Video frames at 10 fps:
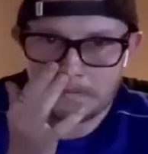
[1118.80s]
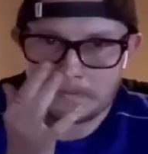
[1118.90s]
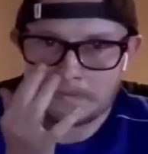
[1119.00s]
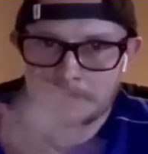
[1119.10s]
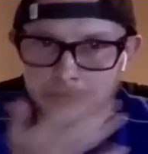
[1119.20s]

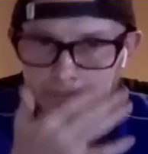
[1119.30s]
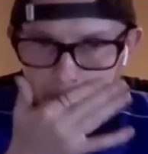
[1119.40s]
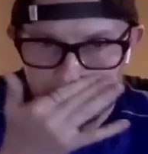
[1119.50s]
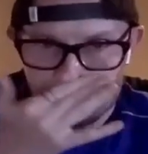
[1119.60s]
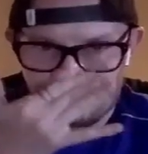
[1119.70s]

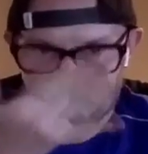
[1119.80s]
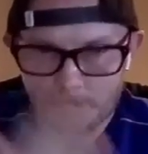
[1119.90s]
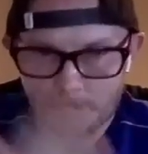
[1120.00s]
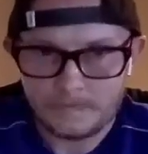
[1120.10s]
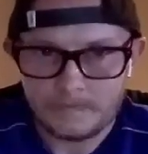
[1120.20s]

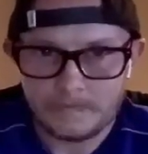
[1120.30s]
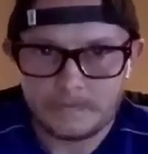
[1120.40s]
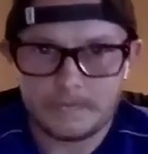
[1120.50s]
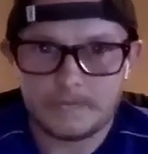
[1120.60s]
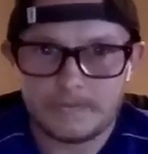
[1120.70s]

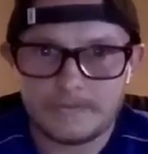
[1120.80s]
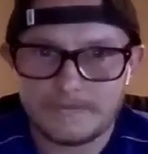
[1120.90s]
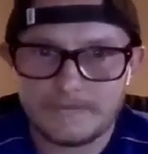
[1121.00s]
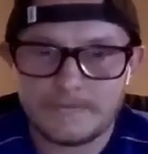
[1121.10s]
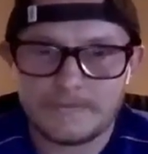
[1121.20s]

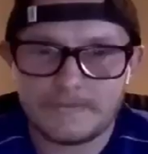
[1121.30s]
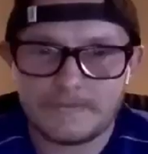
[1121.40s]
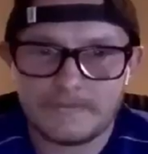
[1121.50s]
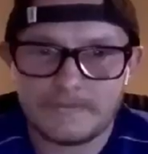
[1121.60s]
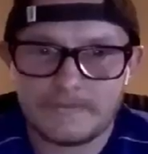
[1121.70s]

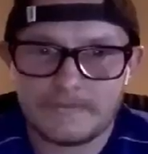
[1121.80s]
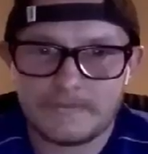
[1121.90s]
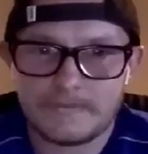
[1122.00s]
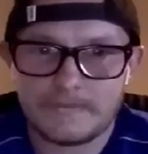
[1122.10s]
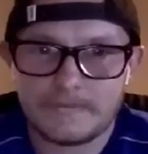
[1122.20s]

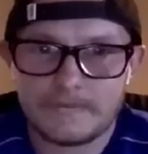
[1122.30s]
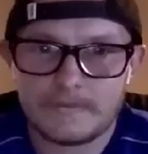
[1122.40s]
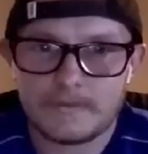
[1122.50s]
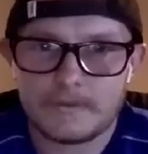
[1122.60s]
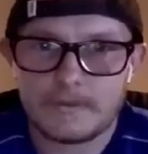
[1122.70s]

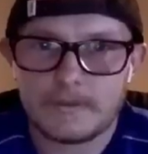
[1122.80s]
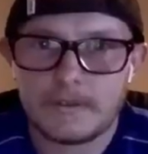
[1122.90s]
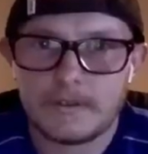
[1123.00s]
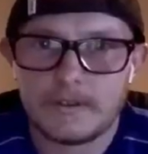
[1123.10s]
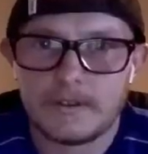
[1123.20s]

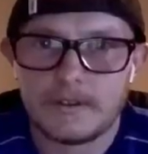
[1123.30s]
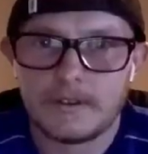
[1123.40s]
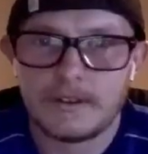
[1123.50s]
(not speaking)